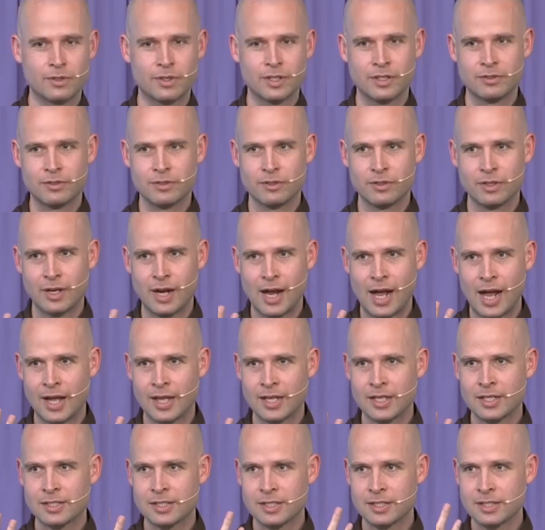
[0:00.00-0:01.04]
into their
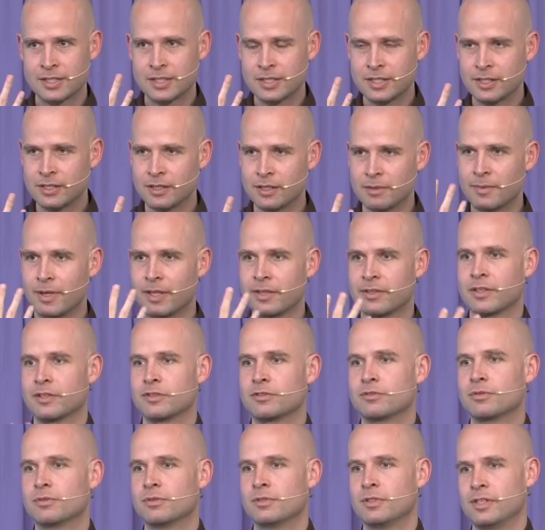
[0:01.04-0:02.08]
eyes and see them as they
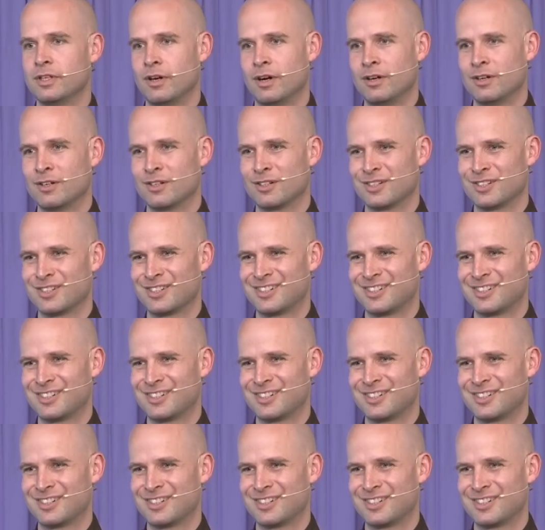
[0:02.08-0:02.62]
truly are.